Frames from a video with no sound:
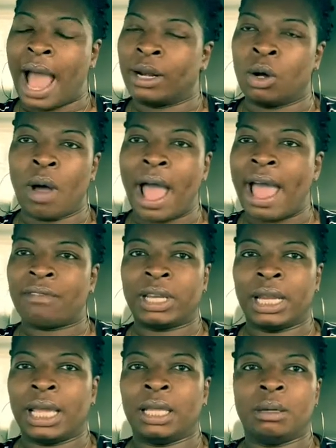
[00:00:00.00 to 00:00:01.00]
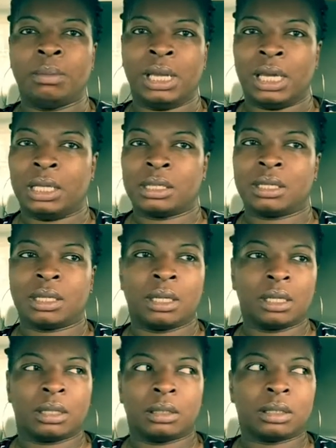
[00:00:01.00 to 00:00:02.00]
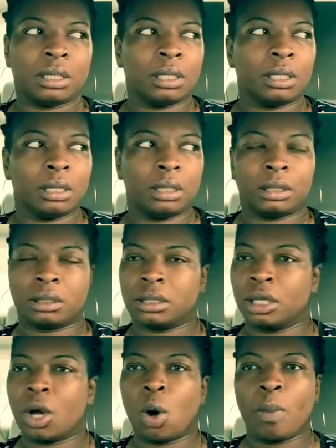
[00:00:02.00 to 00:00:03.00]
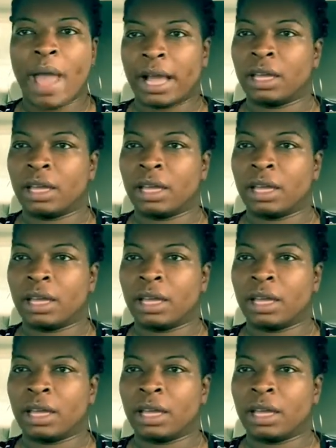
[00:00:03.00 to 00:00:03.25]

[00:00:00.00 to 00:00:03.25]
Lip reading: have it in me to go back and